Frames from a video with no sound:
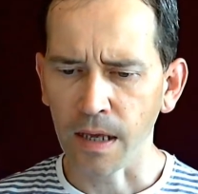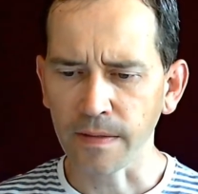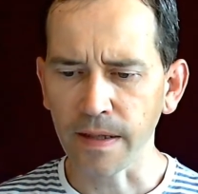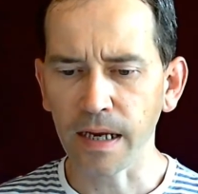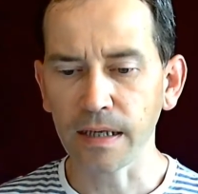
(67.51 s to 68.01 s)

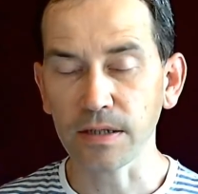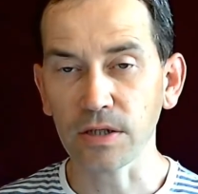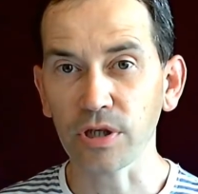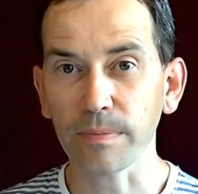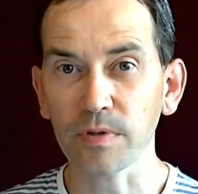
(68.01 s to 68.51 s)
Then it's a
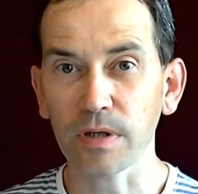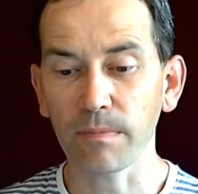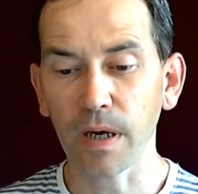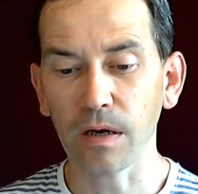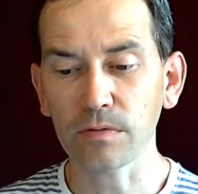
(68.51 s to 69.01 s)
chapter
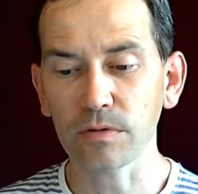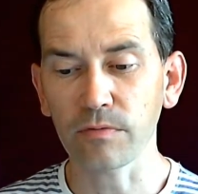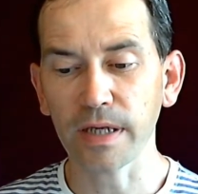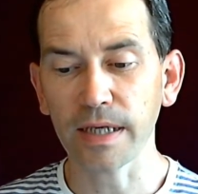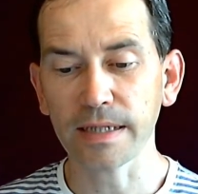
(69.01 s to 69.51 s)
about
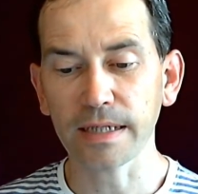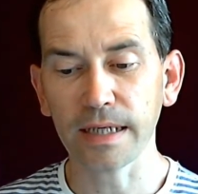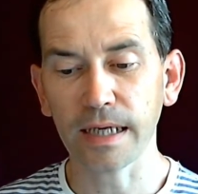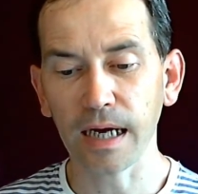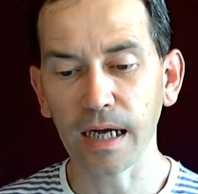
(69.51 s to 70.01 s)

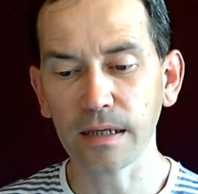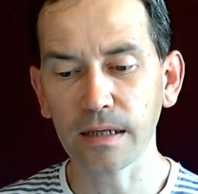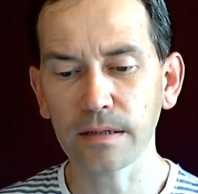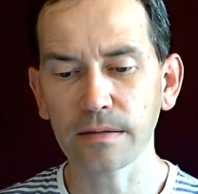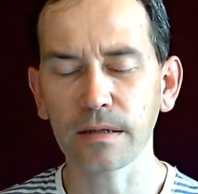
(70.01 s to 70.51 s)
radiesthetic
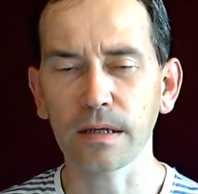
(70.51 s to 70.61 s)
color.